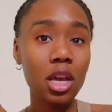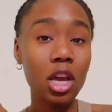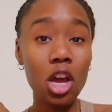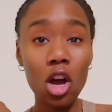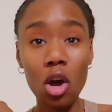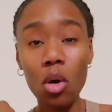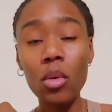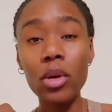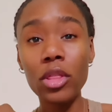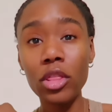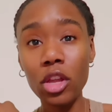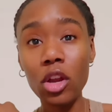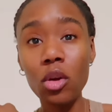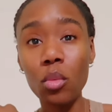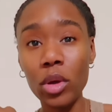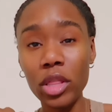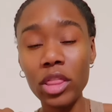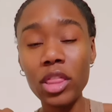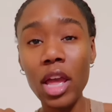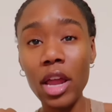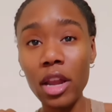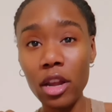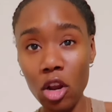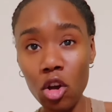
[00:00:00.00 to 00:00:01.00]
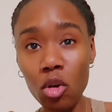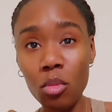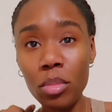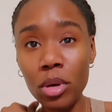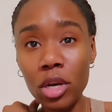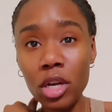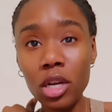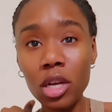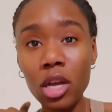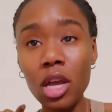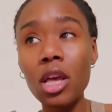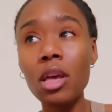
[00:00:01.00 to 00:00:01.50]
Go in there with that
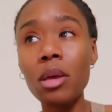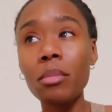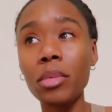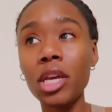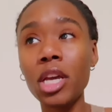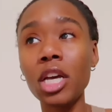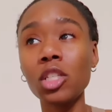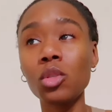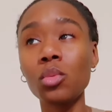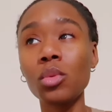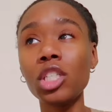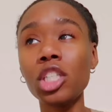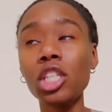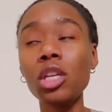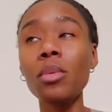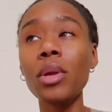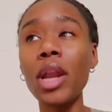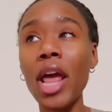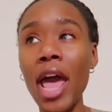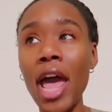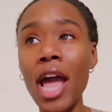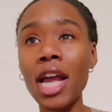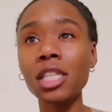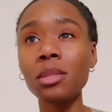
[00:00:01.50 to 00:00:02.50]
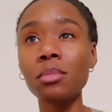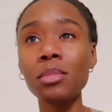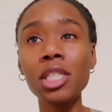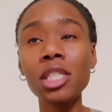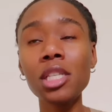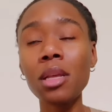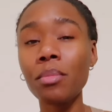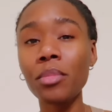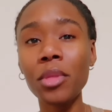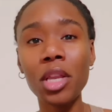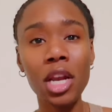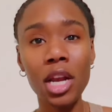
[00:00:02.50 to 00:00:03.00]
notebook, because when she would ask me
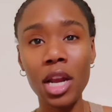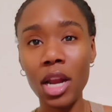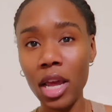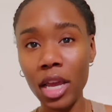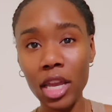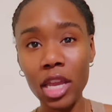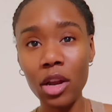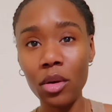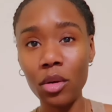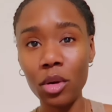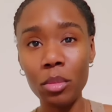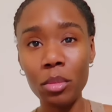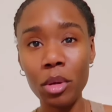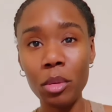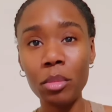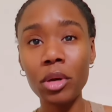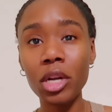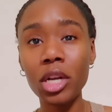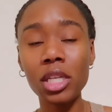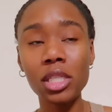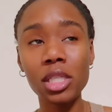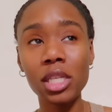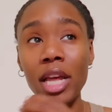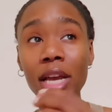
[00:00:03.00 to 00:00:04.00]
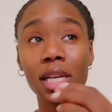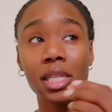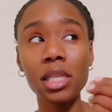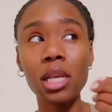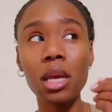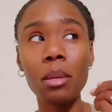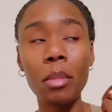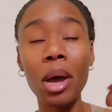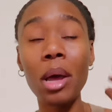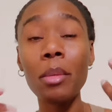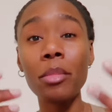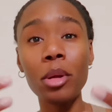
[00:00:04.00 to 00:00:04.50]
something and I can't remember, because like I
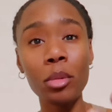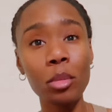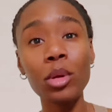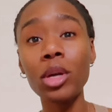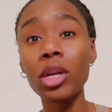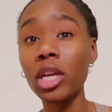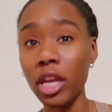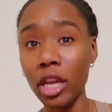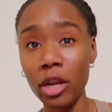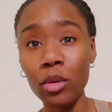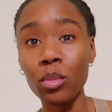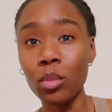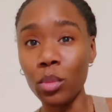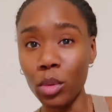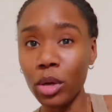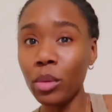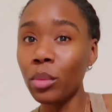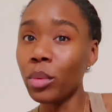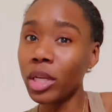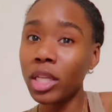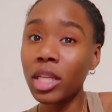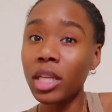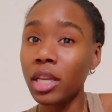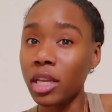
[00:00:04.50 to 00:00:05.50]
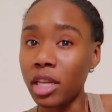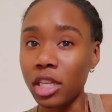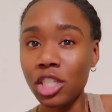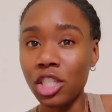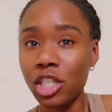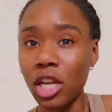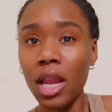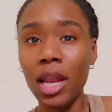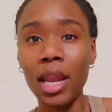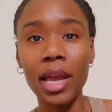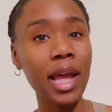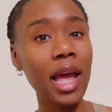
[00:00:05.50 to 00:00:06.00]
said, my memory, it really is
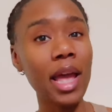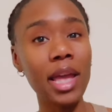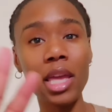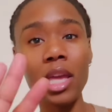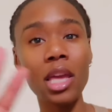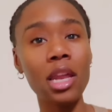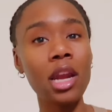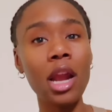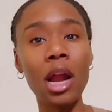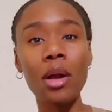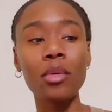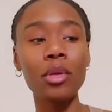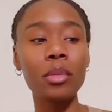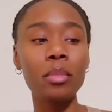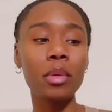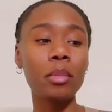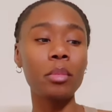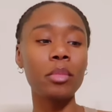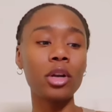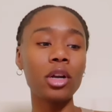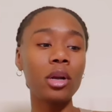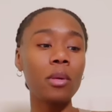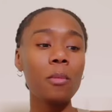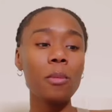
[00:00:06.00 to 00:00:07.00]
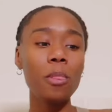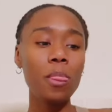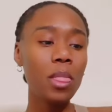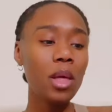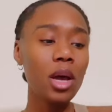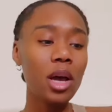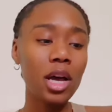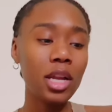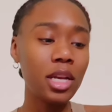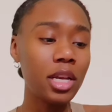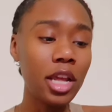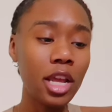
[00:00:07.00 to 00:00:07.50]
shot. Like, I cannot remember
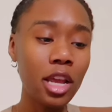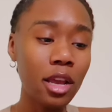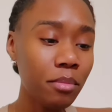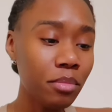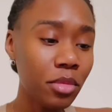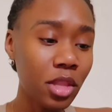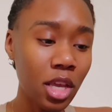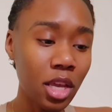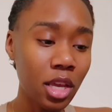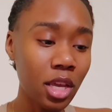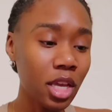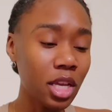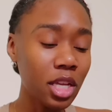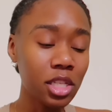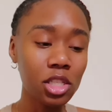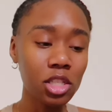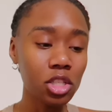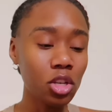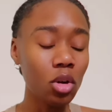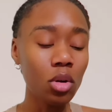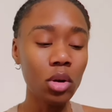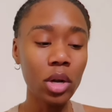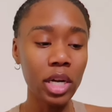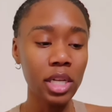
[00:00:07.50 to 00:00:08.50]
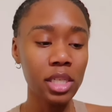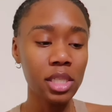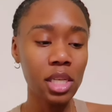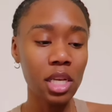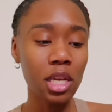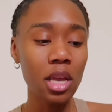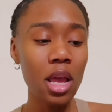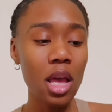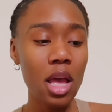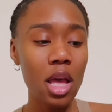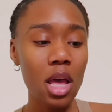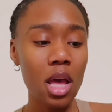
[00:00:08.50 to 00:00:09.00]
a damn thing. It's so
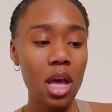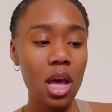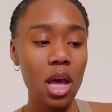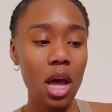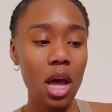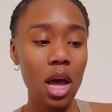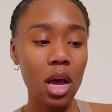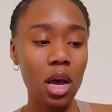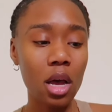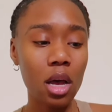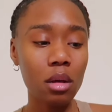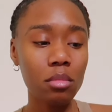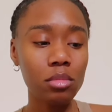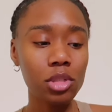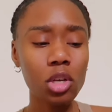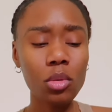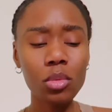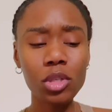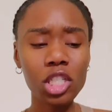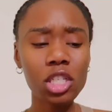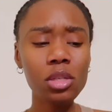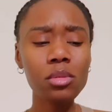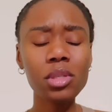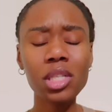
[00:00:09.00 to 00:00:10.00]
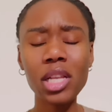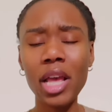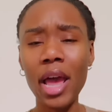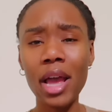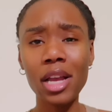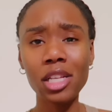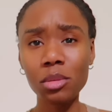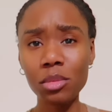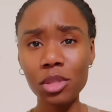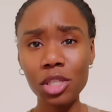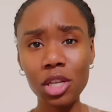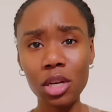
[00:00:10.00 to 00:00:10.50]
crazy. So when she was
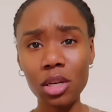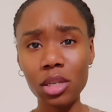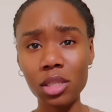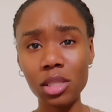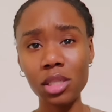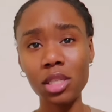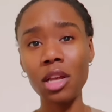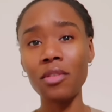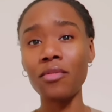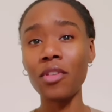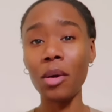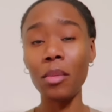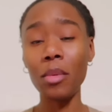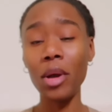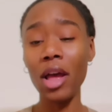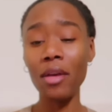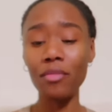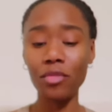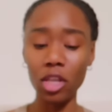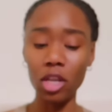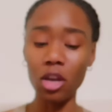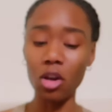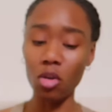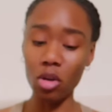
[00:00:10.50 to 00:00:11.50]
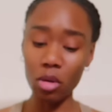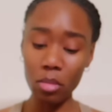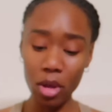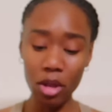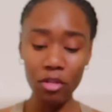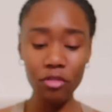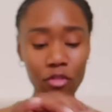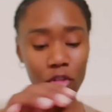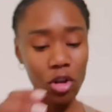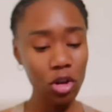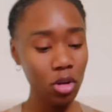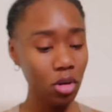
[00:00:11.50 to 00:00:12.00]
asking me certain stuff, I would have to go on
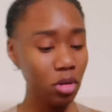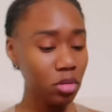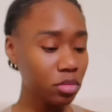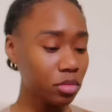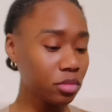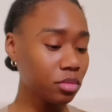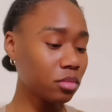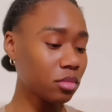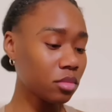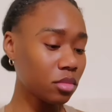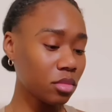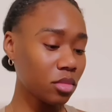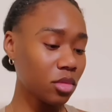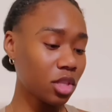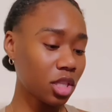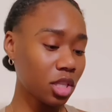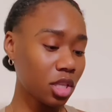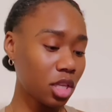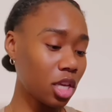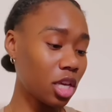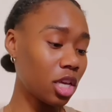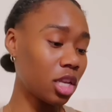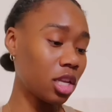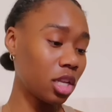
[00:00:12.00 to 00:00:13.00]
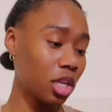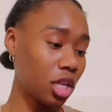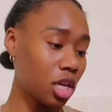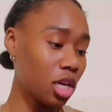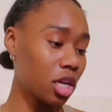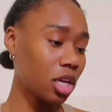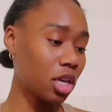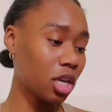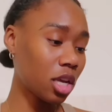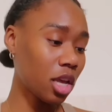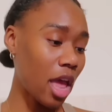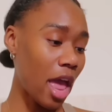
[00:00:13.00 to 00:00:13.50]
my phone and
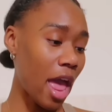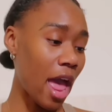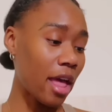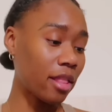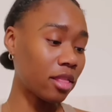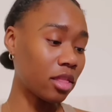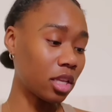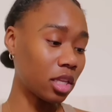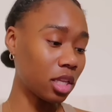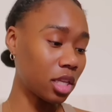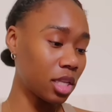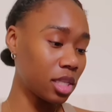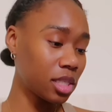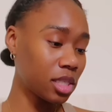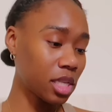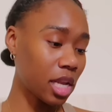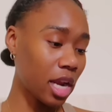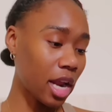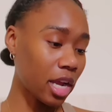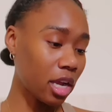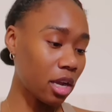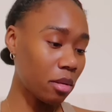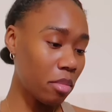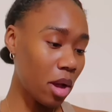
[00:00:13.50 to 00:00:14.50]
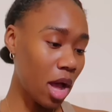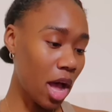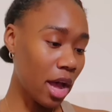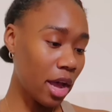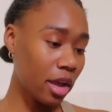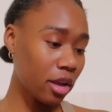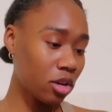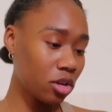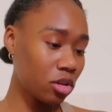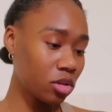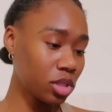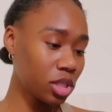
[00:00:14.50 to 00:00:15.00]
look at the list that I
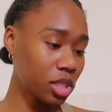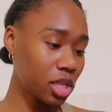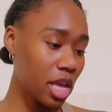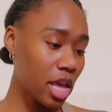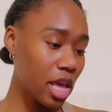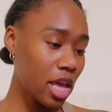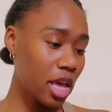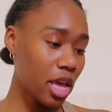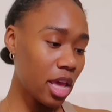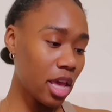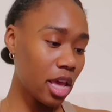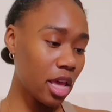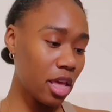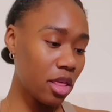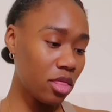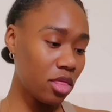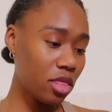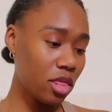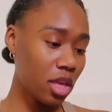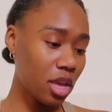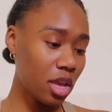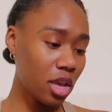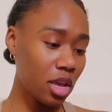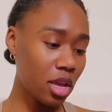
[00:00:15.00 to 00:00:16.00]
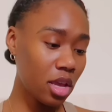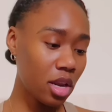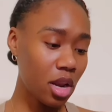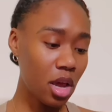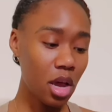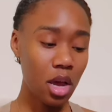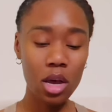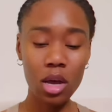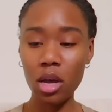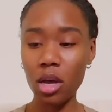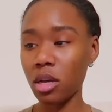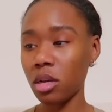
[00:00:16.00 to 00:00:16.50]
compiled. And then
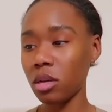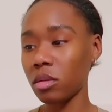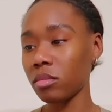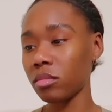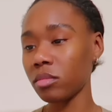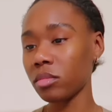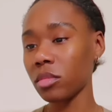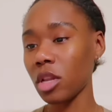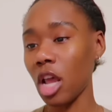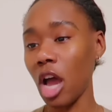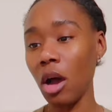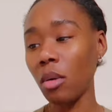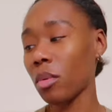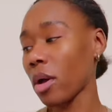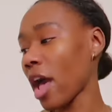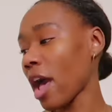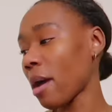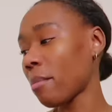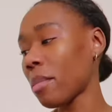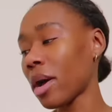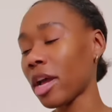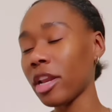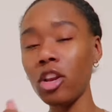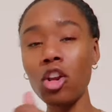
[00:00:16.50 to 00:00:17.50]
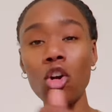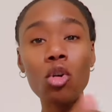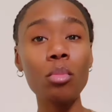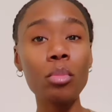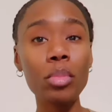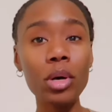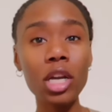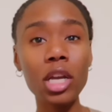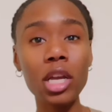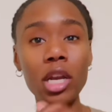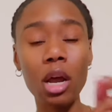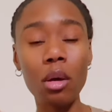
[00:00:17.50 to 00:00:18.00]
I would have my
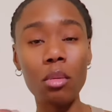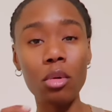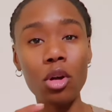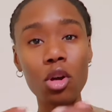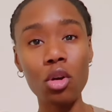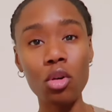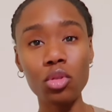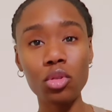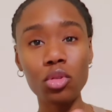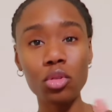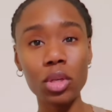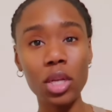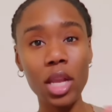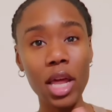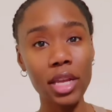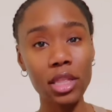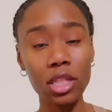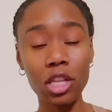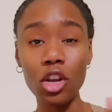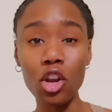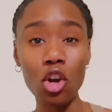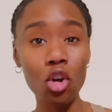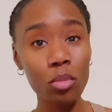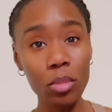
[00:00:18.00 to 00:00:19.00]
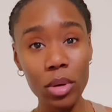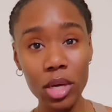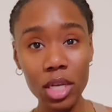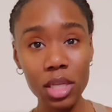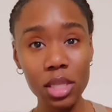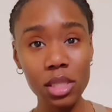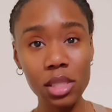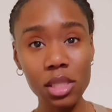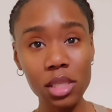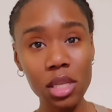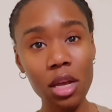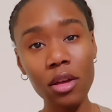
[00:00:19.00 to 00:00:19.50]
notebook and I would go through like the notebook
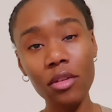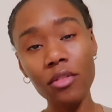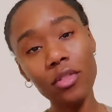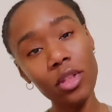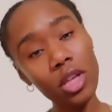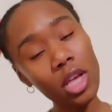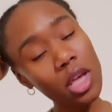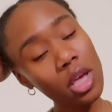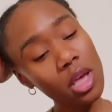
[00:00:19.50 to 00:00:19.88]
and stuff.